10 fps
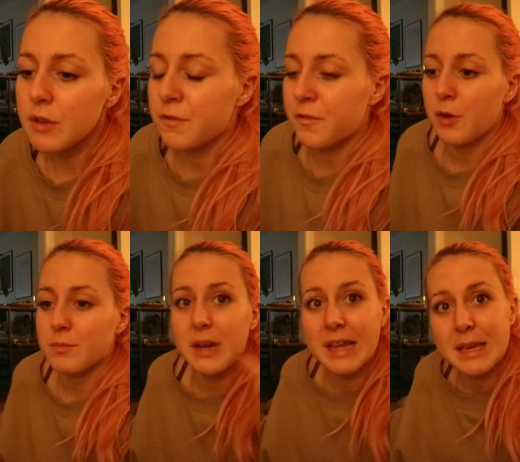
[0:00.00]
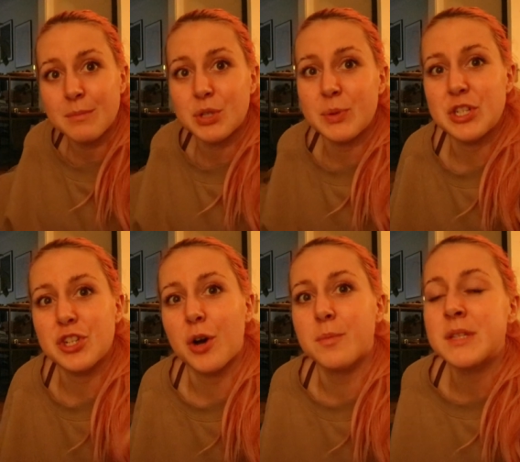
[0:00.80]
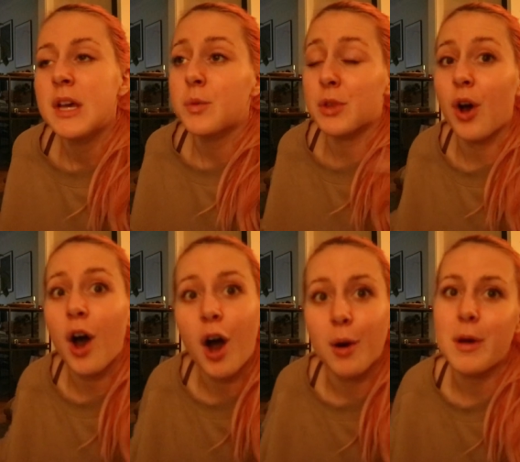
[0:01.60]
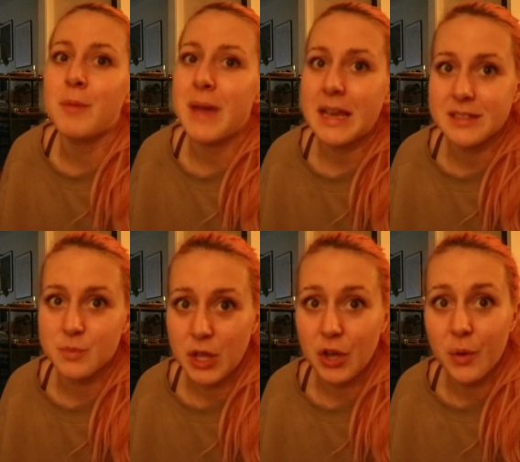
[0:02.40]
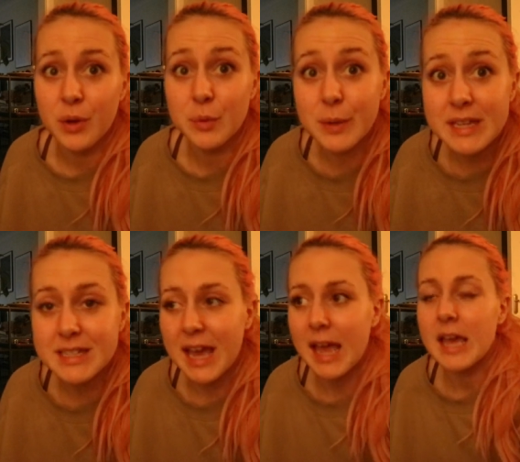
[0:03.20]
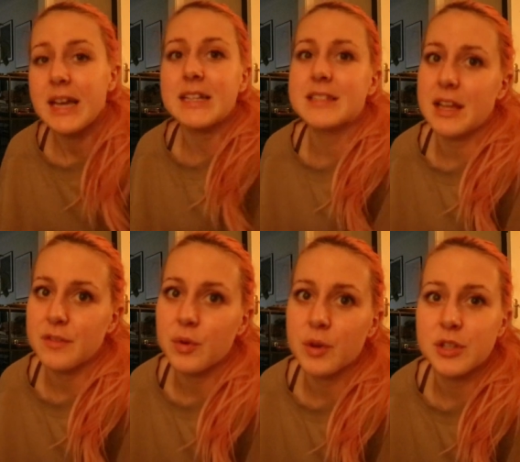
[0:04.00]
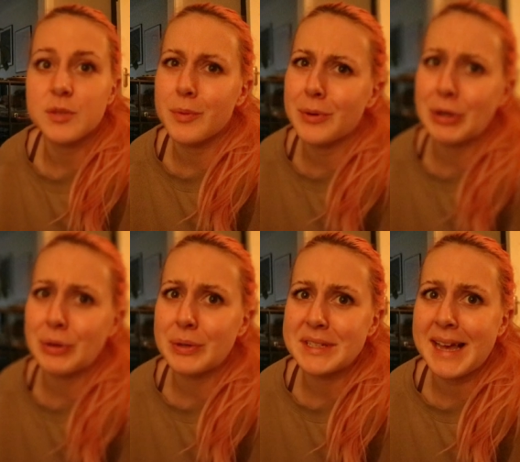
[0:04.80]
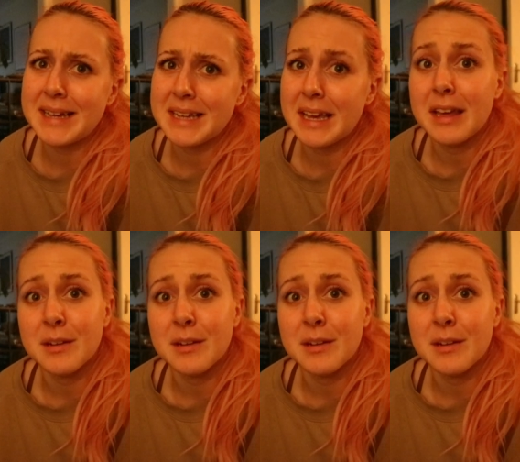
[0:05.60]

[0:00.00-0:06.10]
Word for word: from like in between jobs, we thought, oh amazing, we can go on a weekday instead of going, because we were going to go on a Saturday.